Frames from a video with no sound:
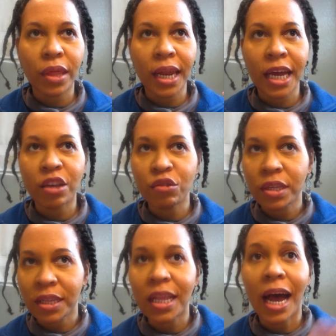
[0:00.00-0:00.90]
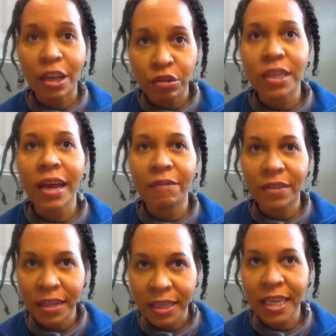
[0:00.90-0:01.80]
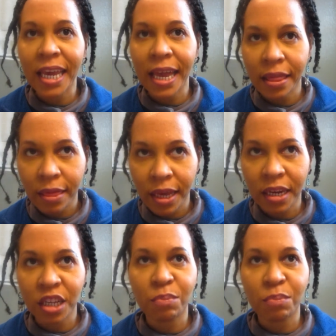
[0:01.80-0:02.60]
that I used to have density and thickness,